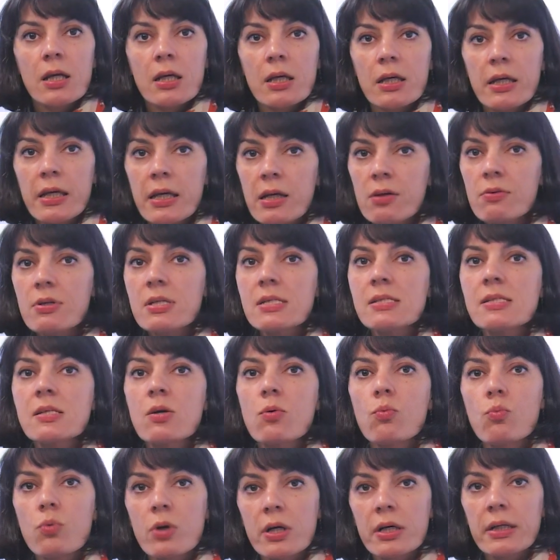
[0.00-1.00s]
Here is the
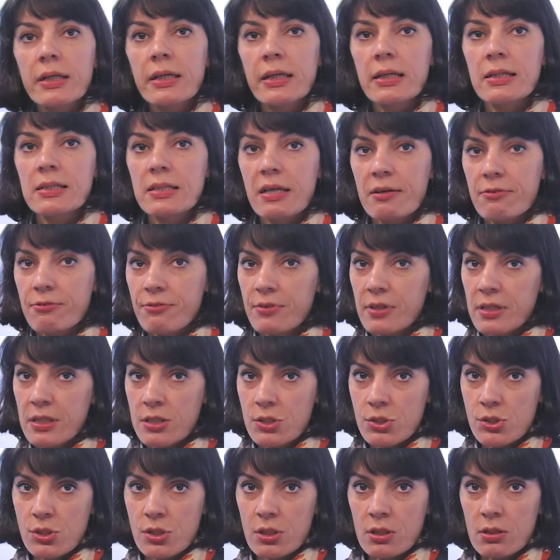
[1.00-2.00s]
working
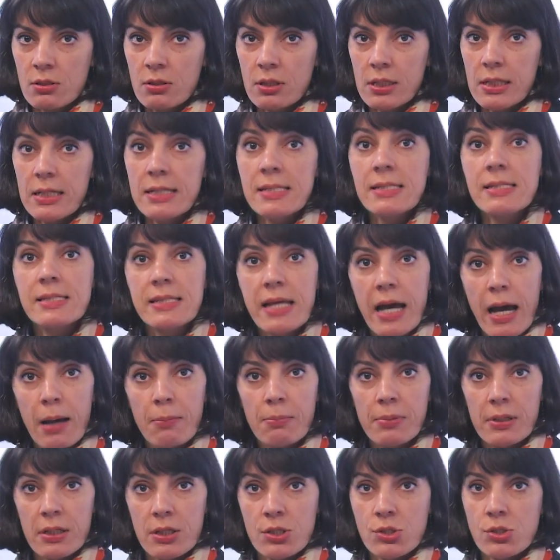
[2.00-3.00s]
definition
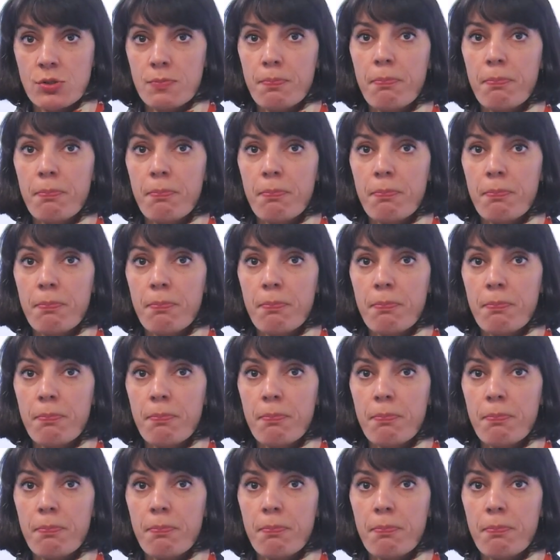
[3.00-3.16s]
established